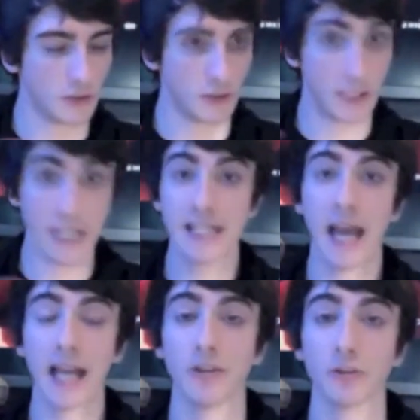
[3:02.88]

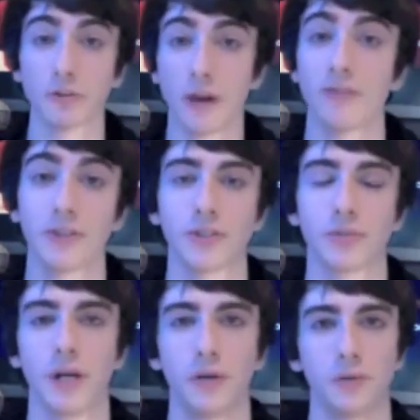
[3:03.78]
detail and the graphics as
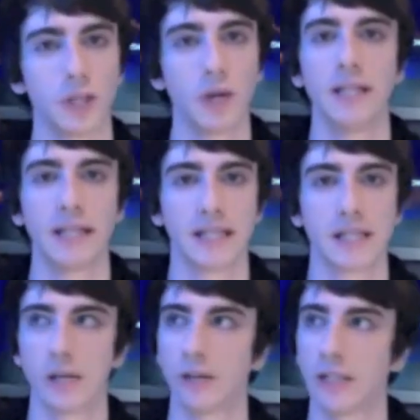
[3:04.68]
well, totally
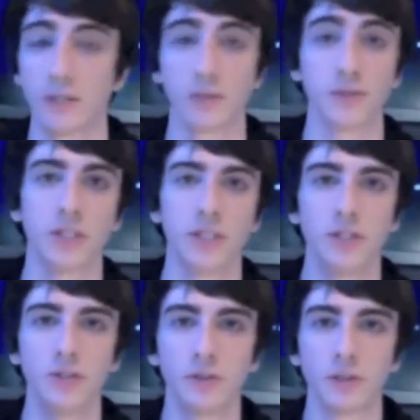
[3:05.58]
necessary, because obviously
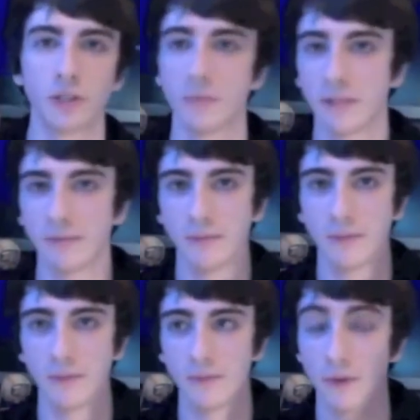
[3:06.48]
you're going to be
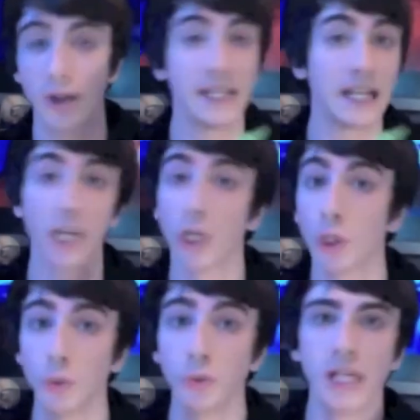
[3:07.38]
finding
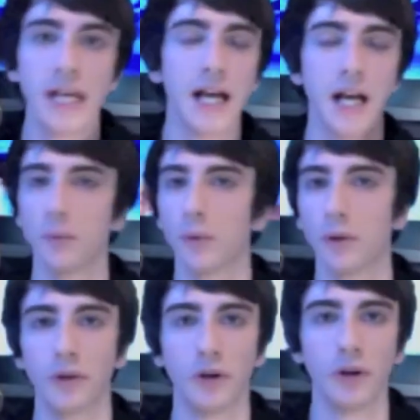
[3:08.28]
clues and
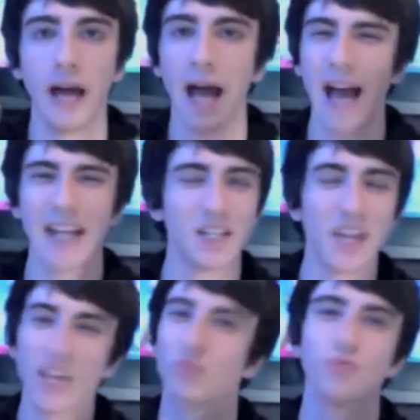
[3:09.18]
whatnot, and
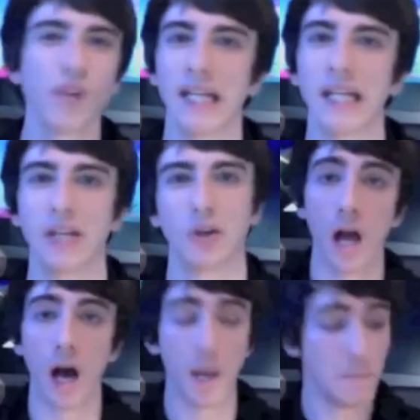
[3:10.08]
it's really
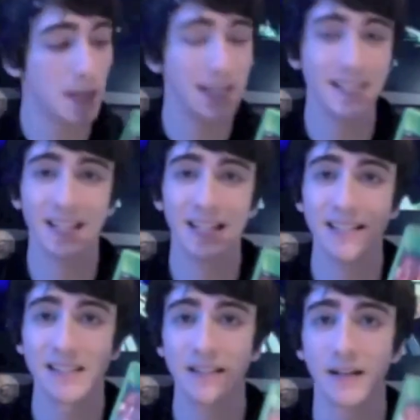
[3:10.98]
cool. I basically
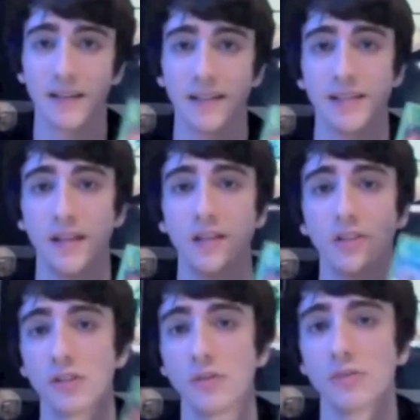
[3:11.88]
stuck this in as
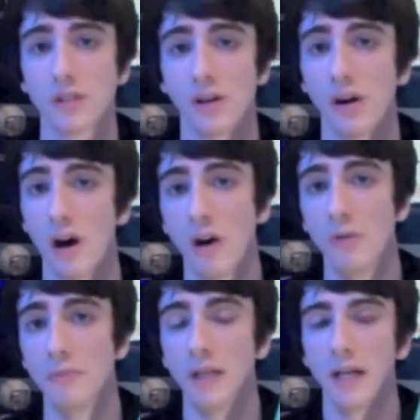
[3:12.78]
soon as I got home